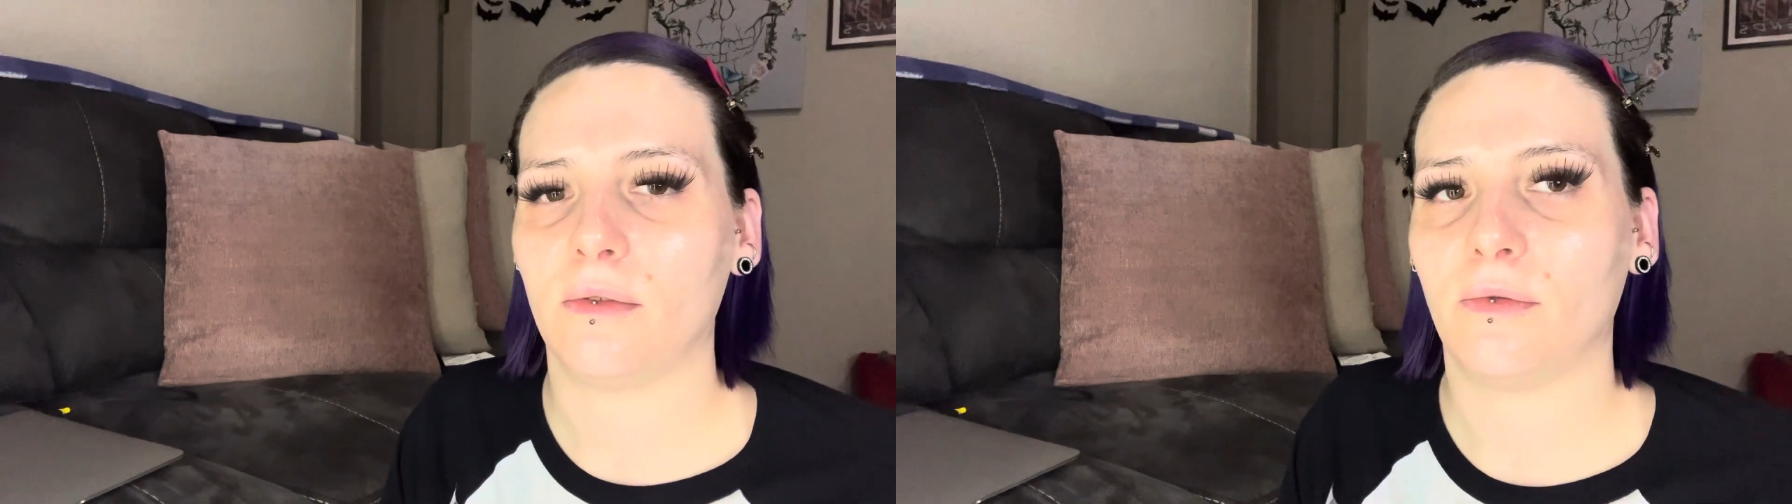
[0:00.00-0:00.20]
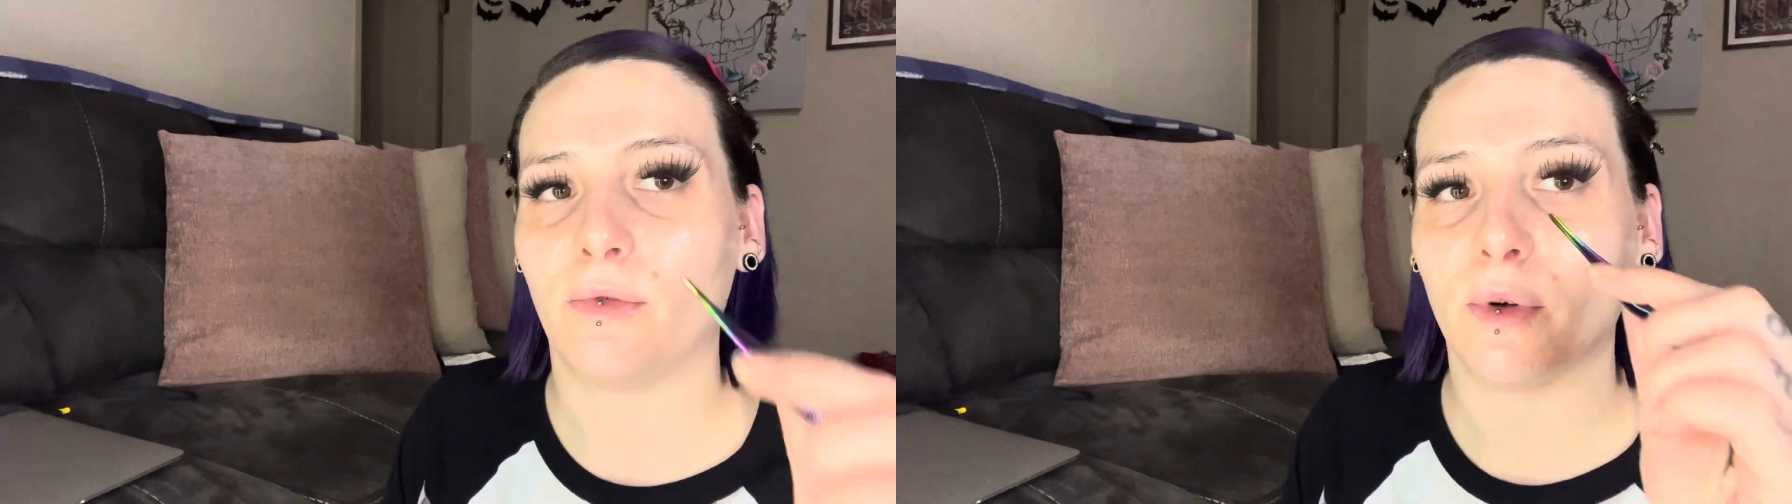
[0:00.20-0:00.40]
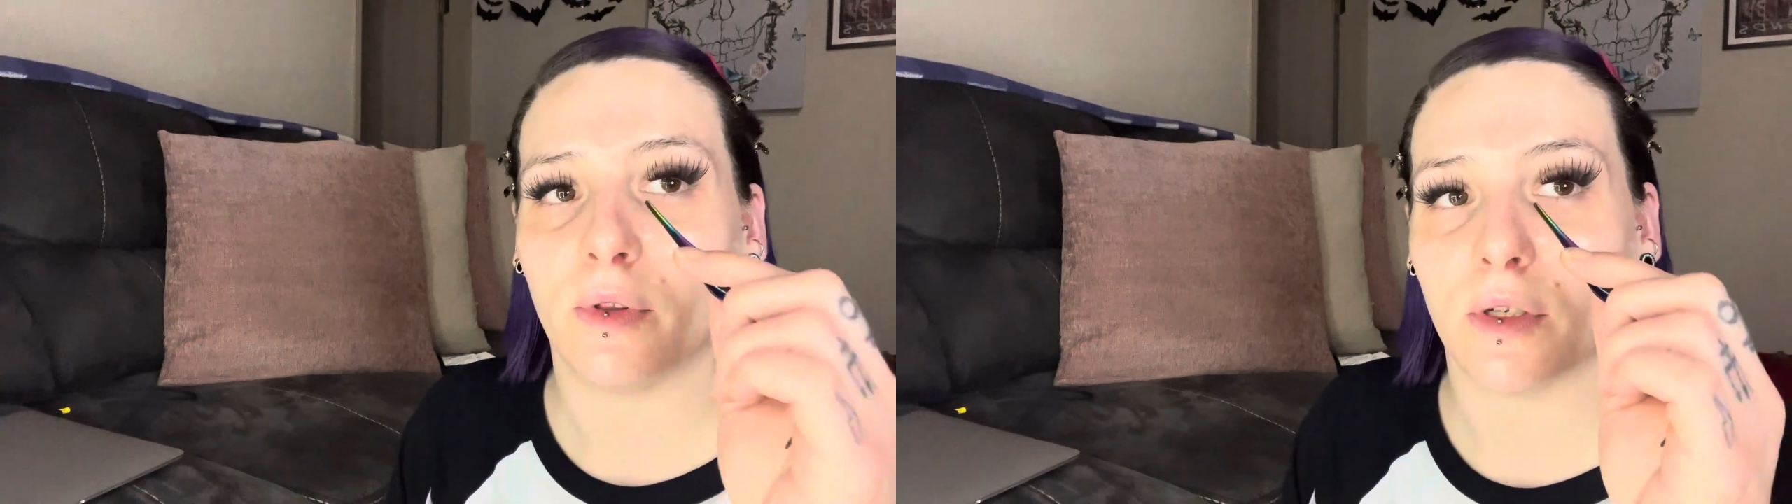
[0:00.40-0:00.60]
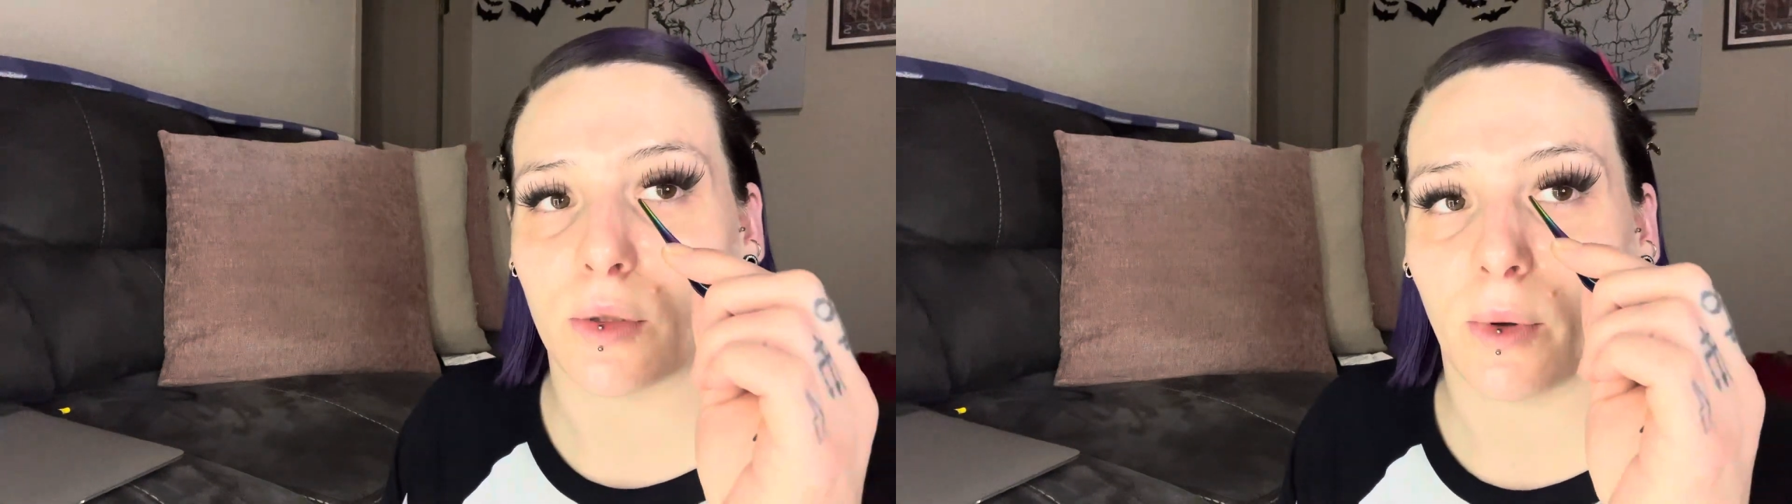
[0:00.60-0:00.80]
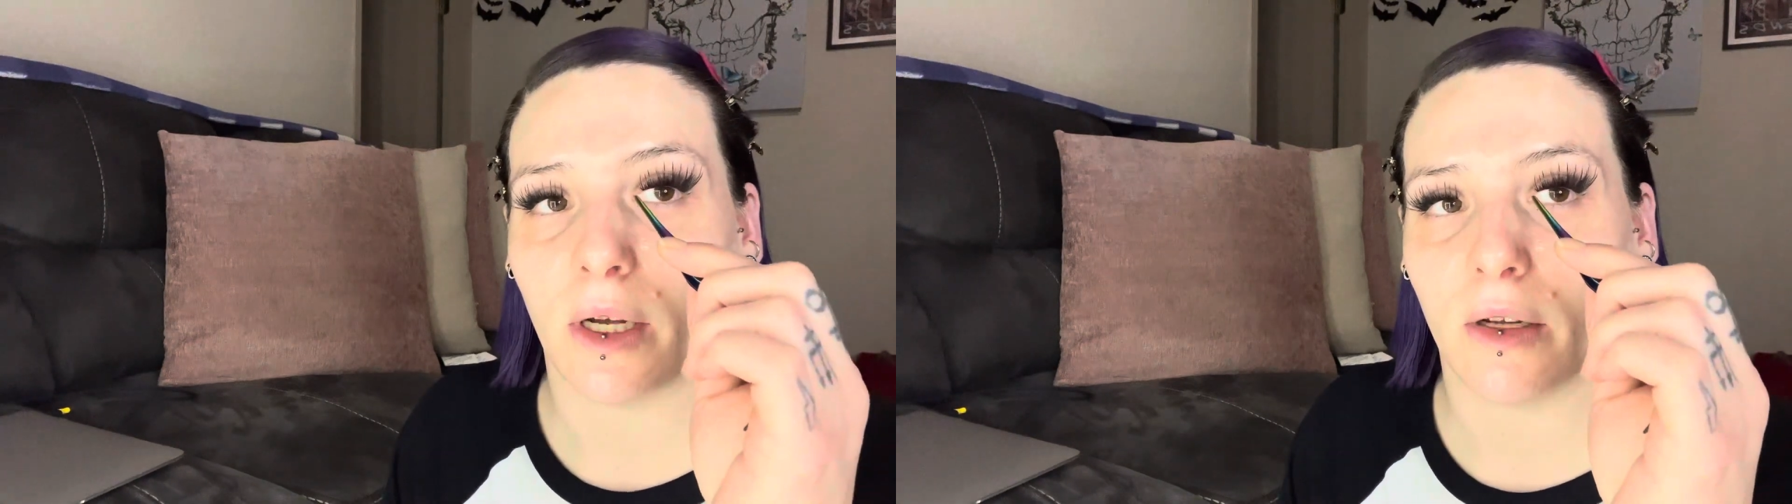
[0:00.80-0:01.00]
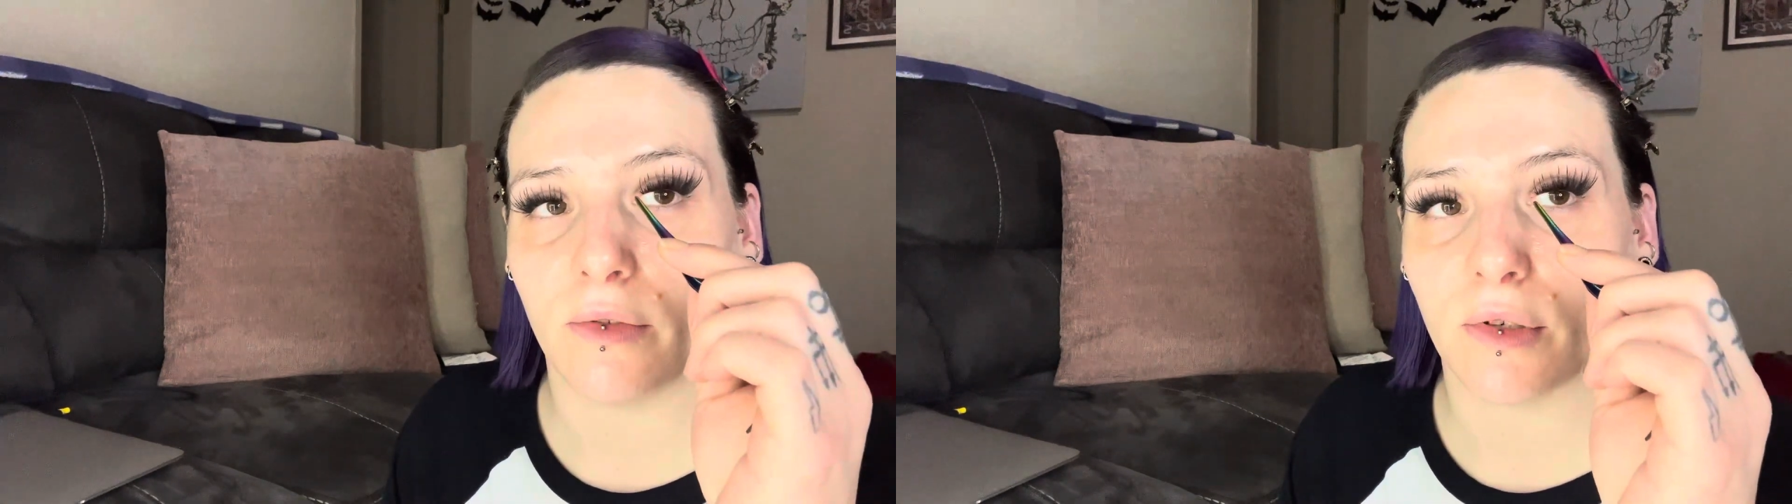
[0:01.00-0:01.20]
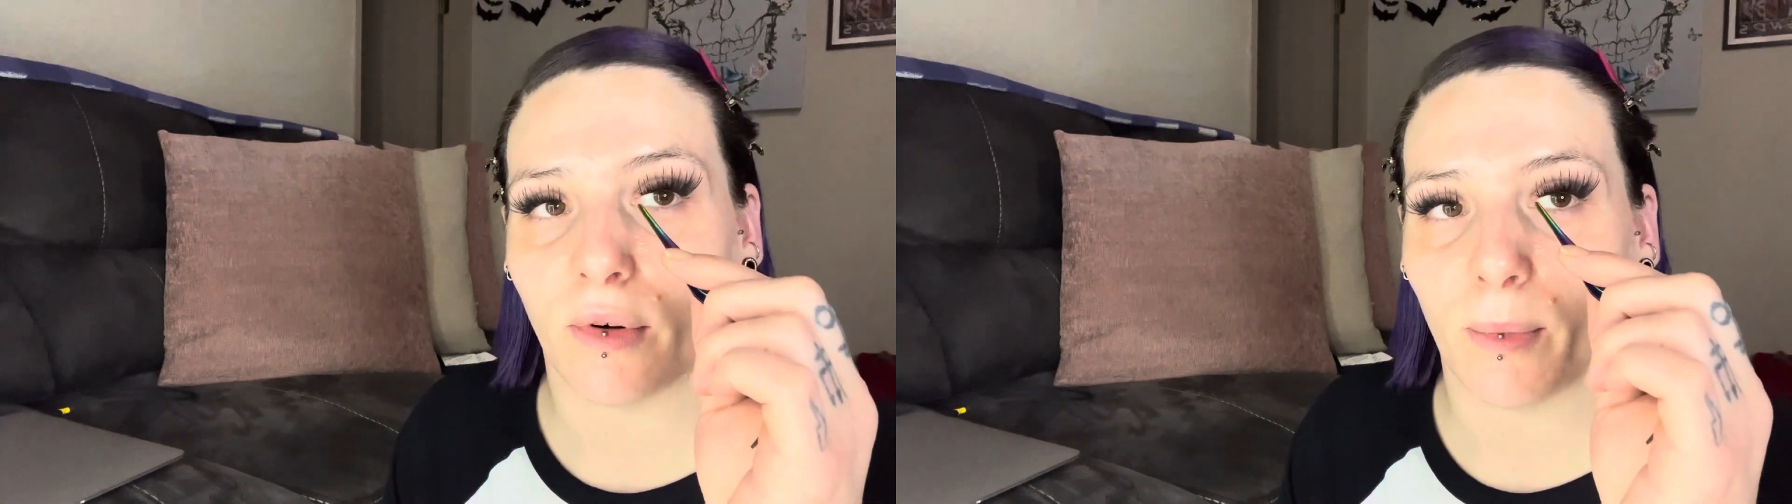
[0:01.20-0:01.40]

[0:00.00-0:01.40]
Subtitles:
for the 12s for